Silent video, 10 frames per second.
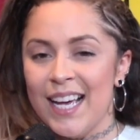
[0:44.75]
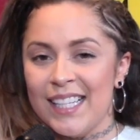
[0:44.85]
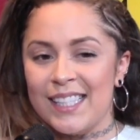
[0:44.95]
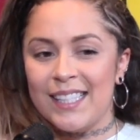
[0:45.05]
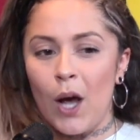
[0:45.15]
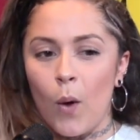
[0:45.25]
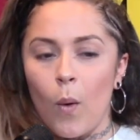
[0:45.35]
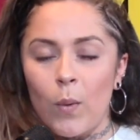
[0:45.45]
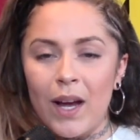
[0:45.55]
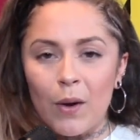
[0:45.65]
So
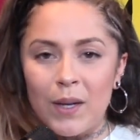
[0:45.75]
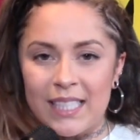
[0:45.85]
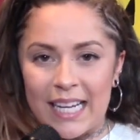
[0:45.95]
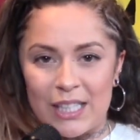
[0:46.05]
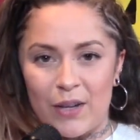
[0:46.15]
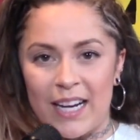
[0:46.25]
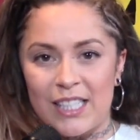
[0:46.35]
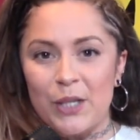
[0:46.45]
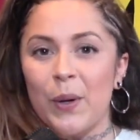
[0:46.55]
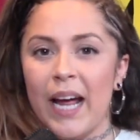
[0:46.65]
we are going to get straight
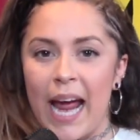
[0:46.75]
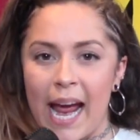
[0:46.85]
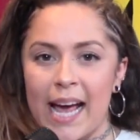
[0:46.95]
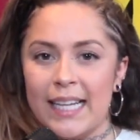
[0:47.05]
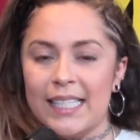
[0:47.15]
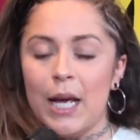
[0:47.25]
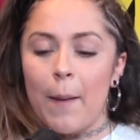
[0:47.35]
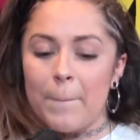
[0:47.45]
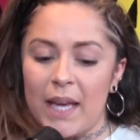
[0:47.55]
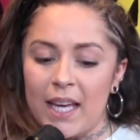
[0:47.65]
into Hand
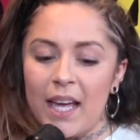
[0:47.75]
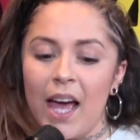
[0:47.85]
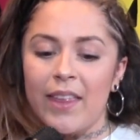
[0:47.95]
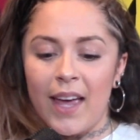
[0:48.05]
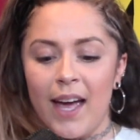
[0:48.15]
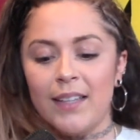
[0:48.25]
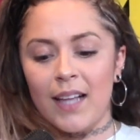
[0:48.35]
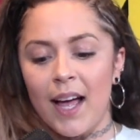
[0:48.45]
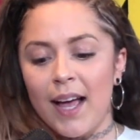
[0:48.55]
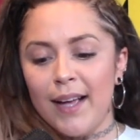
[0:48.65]
Me the
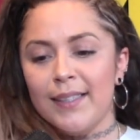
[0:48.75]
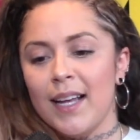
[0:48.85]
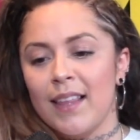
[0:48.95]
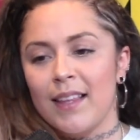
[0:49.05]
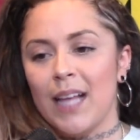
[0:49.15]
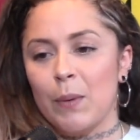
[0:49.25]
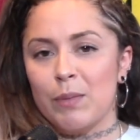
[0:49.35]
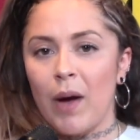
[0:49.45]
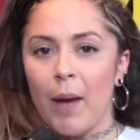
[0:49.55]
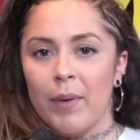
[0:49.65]
Headlines. Anything that was
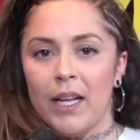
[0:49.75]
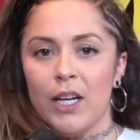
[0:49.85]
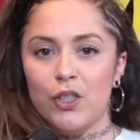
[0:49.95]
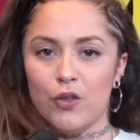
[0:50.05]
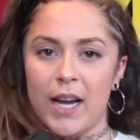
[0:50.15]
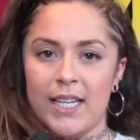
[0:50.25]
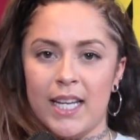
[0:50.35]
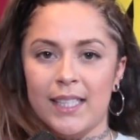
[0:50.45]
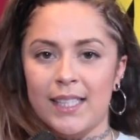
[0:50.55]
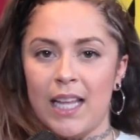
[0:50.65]
popping,
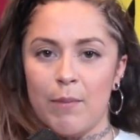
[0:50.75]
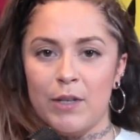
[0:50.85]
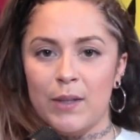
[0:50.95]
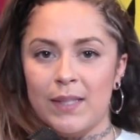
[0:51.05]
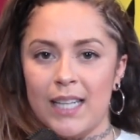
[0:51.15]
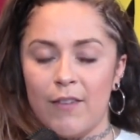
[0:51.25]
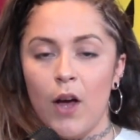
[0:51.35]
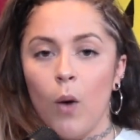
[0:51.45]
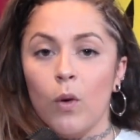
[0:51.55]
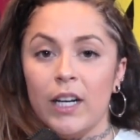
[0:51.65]
trending, celeb news stuff,
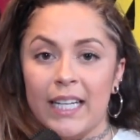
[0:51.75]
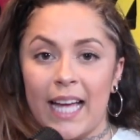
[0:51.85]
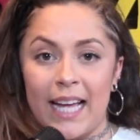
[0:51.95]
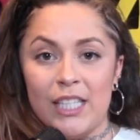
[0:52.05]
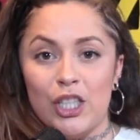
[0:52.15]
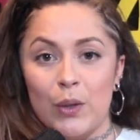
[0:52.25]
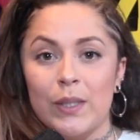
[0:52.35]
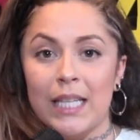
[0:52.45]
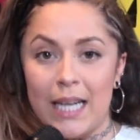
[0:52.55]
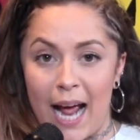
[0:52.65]
we're going to get into
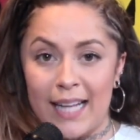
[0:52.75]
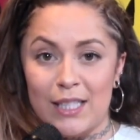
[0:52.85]
tonight.